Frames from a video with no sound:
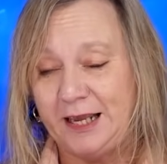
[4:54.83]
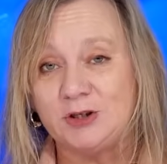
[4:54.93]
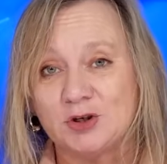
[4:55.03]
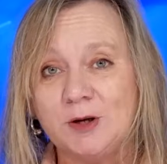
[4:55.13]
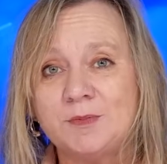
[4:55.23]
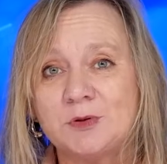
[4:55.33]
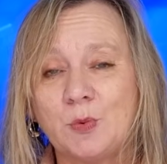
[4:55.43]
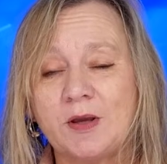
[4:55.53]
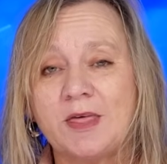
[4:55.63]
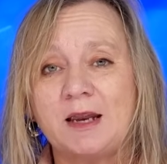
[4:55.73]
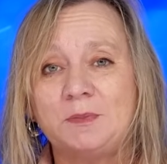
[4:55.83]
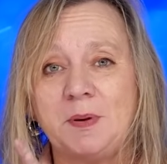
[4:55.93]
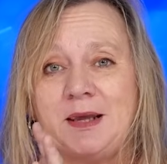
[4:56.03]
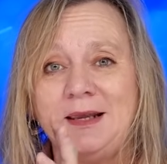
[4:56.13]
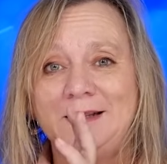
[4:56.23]
Egypt, where
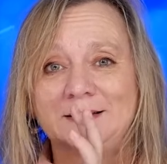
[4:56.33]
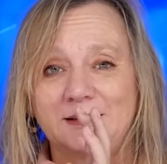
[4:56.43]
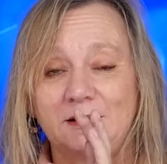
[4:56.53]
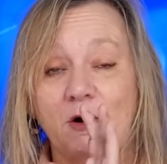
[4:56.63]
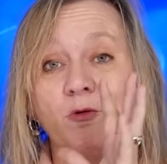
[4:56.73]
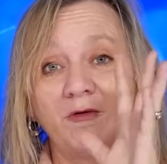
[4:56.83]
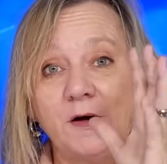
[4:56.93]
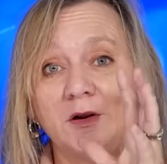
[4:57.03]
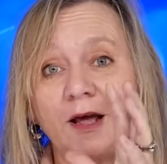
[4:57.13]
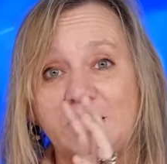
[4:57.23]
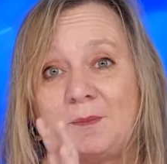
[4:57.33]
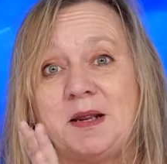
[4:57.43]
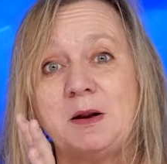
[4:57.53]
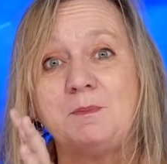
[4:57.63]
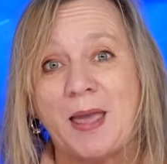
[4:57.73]
they'd been or felt like they'd
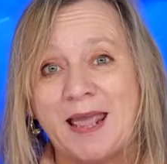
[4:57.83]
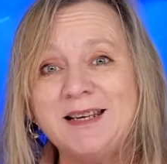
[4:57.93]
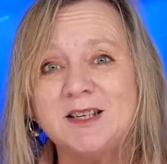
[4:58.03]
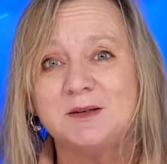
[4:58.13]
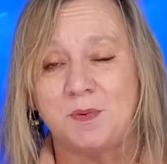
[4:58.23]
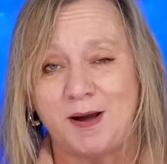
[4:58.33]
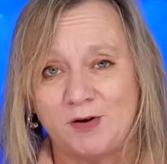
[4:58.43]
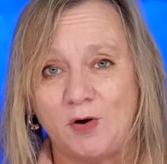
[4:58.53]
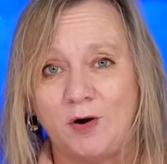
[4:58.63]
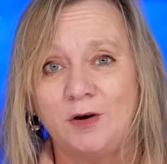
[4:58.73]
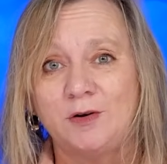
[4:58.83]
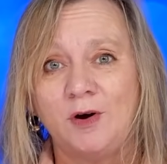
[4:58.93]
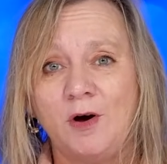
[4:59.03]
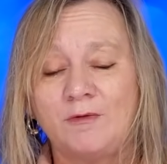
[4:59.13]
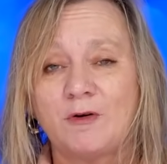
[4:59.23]
been abandoned by
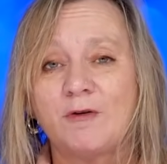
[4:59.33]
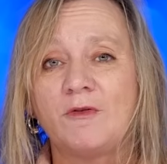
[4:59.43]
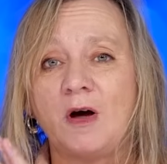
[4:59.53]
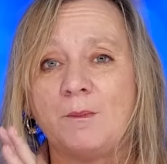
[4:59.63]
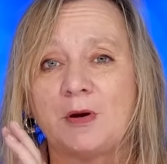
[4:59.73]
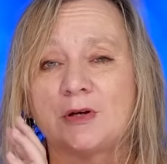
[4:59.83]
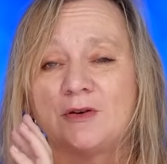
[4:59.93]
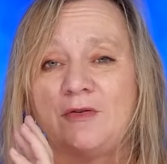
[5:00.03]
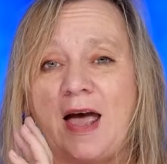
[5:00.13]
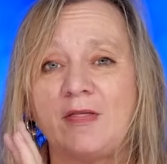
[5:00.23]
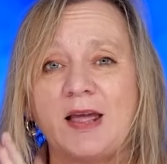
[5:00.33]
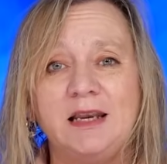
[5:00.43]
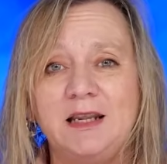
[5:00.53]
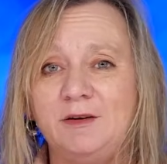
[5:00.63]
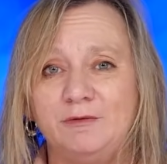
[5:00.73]
God for because of how
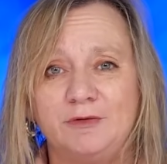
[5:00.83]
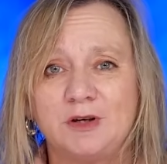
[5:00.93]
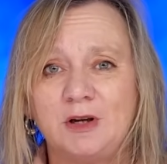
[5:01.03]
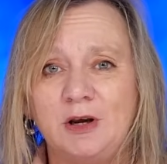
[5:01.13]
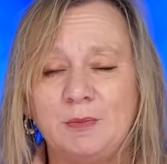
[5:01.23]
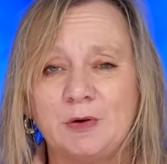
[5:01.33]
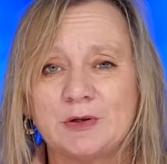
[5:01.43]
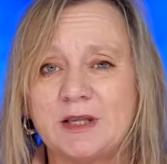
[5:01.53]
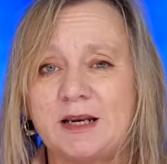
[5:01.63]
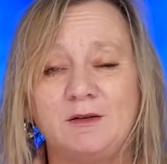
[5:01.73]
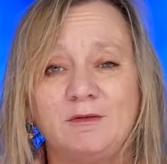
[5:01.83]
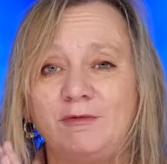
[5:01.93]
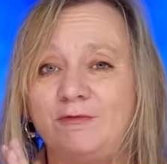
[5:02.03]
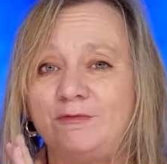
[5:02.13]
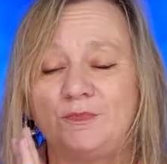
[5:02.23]
they lived, because they
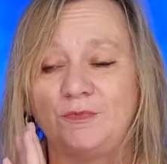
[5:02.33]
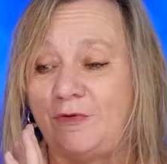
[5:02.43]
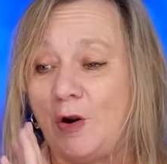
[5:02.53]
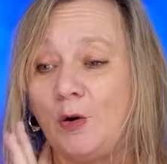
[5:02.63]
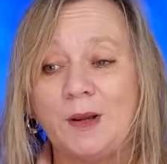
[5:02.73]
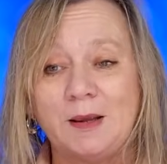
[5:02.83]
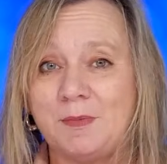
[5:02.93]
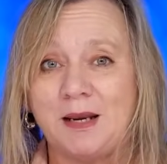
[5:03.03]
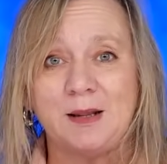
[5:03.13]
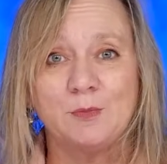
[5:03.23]
didn't follow Him